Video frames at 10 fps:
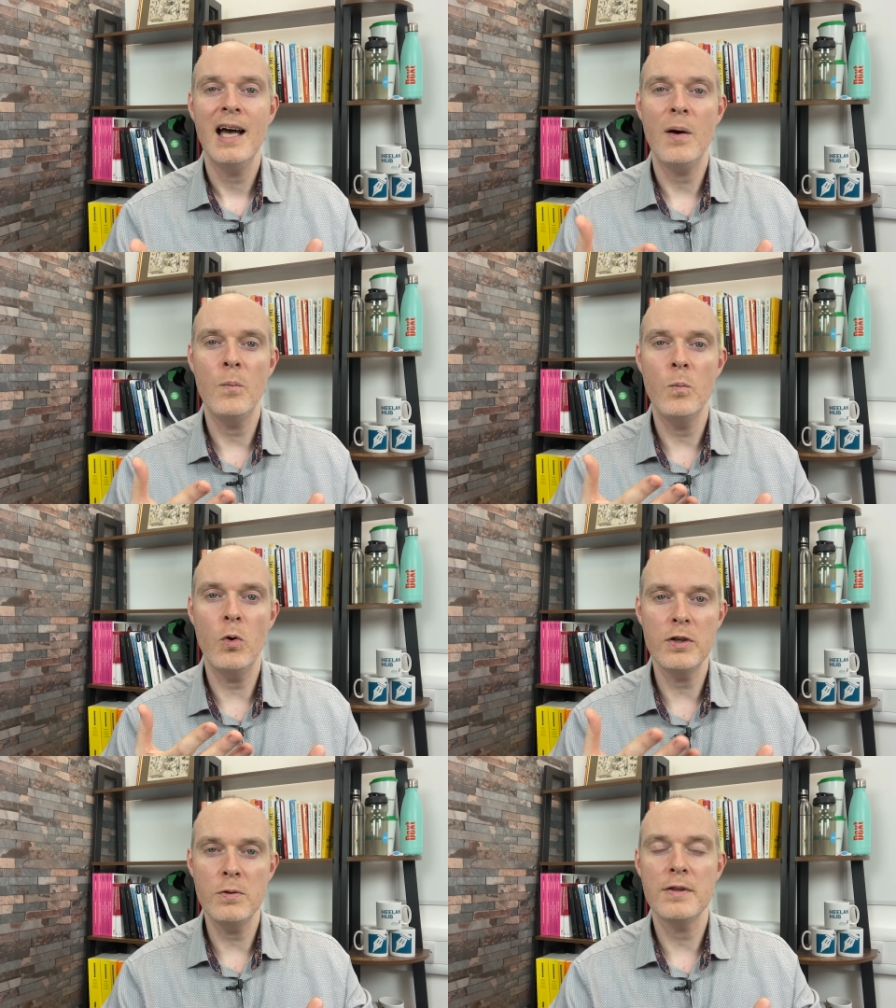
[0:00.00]
and
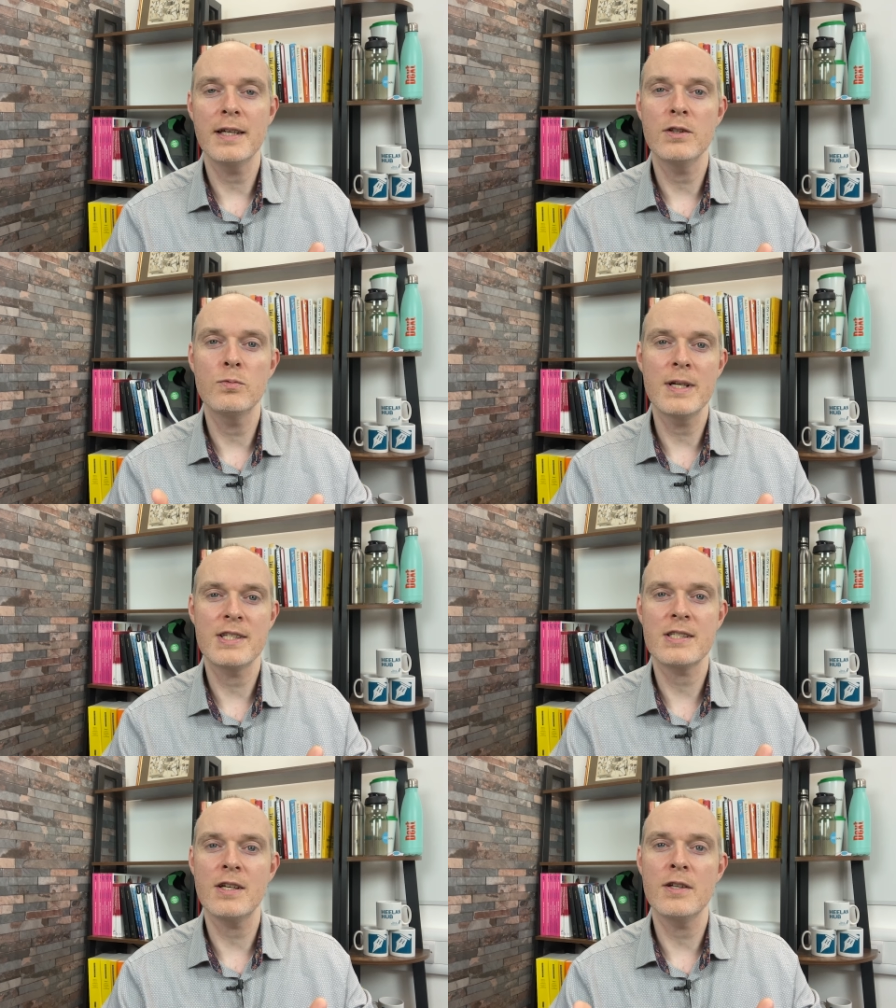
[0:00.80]
what you think the
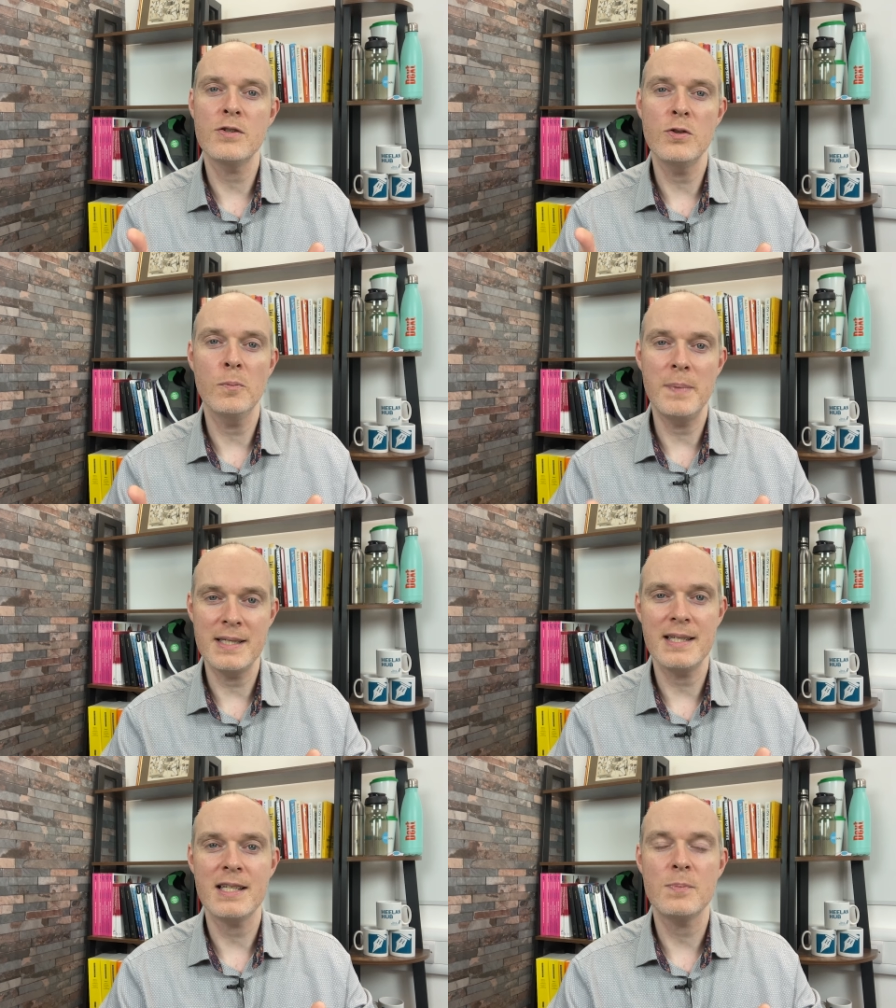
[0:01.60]
risks are to your
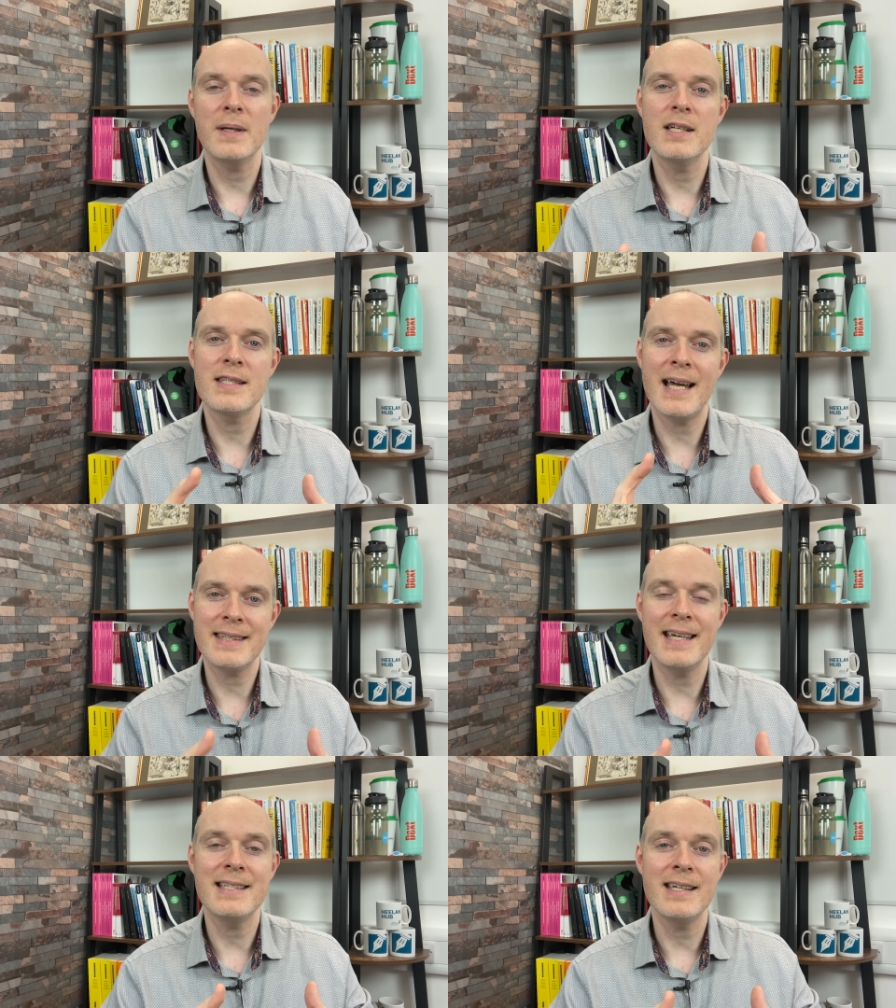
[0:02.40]
business, because that
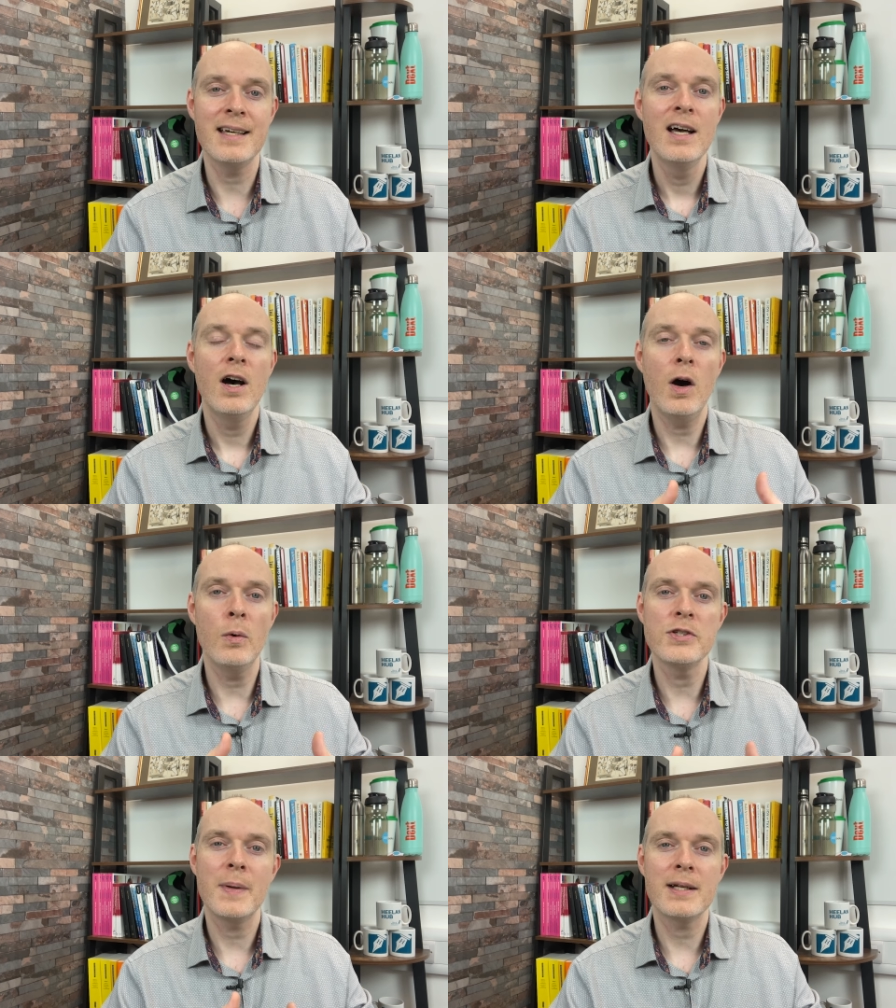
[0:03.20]
data I
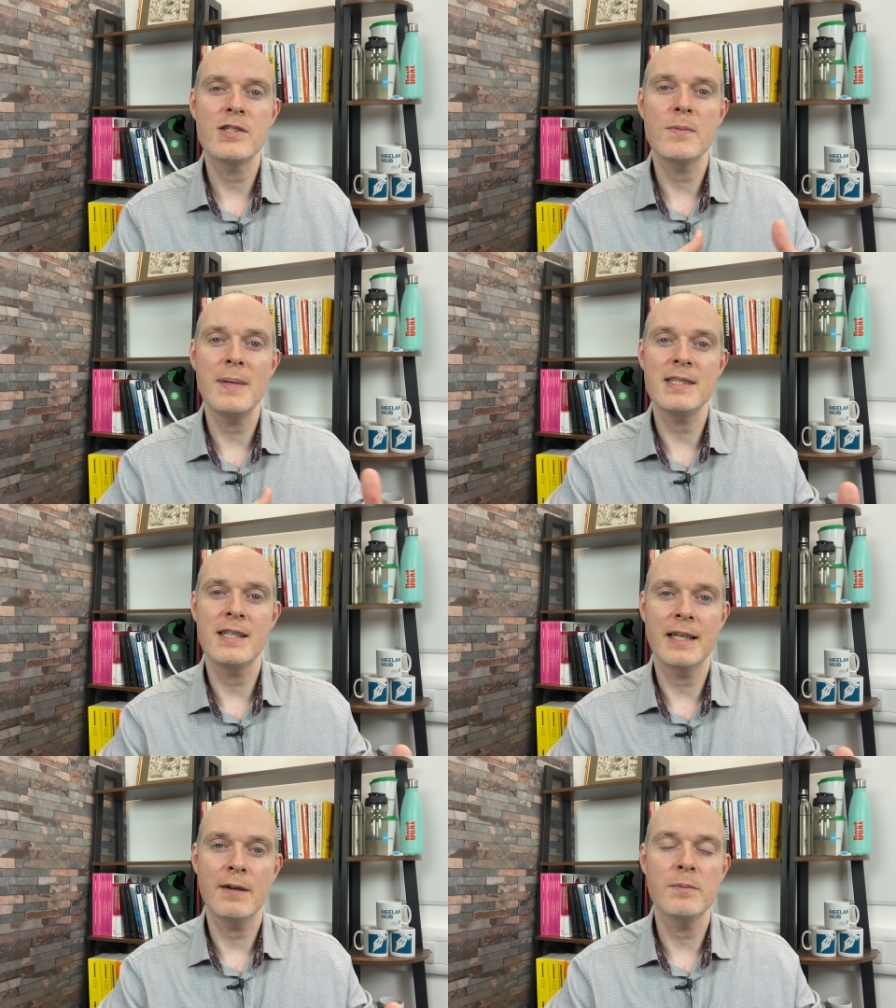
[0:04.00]
want to be able to submit to
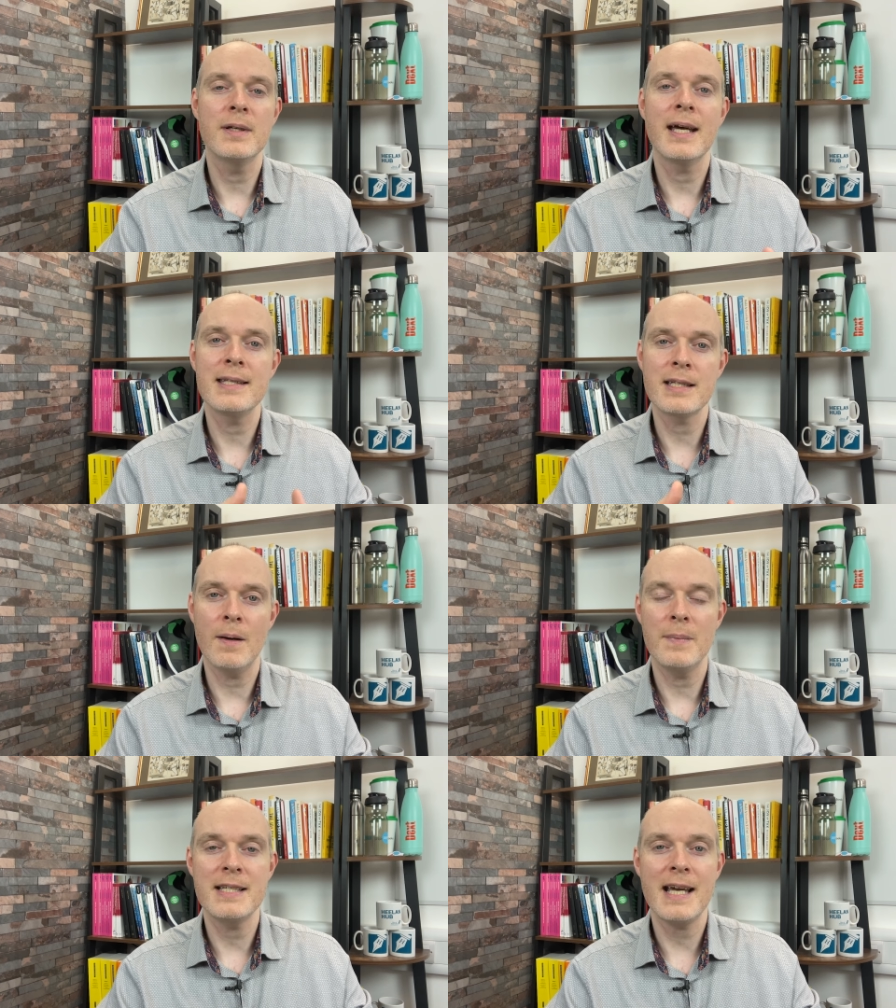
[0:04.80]
the government and to
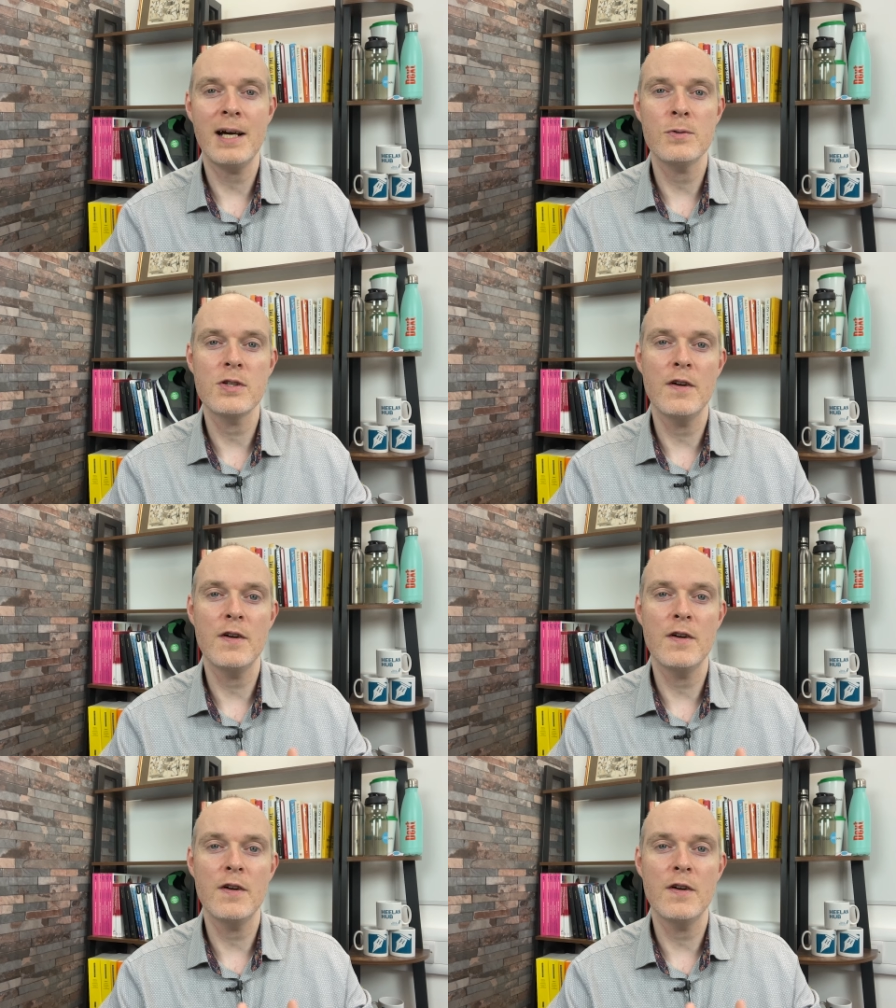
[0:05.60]
Companies House.